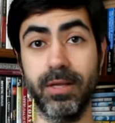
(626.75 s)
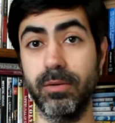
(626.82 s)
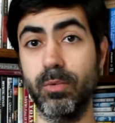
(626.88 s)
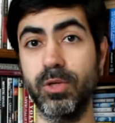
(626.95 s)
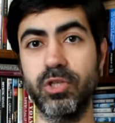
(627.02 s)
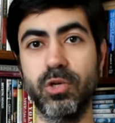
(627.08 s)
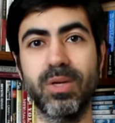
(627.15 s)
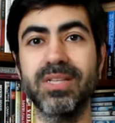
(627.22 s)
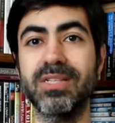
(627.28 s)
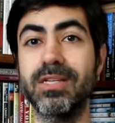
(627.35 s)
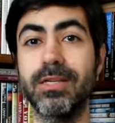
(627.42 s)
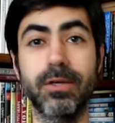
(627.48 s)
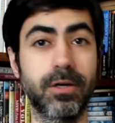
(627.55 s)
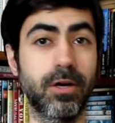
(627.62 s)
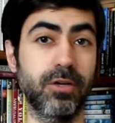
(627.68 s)
in which you can see
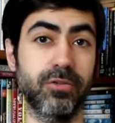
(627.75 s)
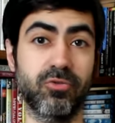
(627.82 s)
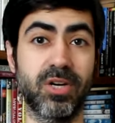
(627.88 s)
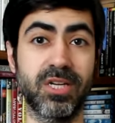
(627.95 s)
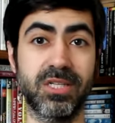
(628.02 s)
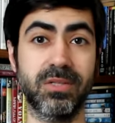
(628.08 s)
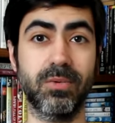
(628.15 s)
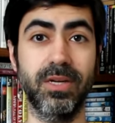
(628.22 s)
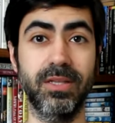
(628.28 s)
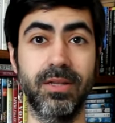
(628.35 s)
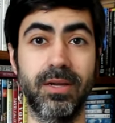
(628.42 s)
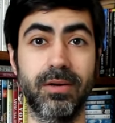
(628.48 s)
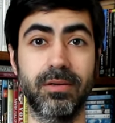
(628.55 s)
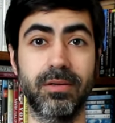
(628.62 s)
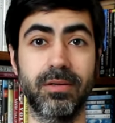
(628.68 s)
the contrast right
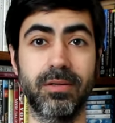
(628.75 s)
there.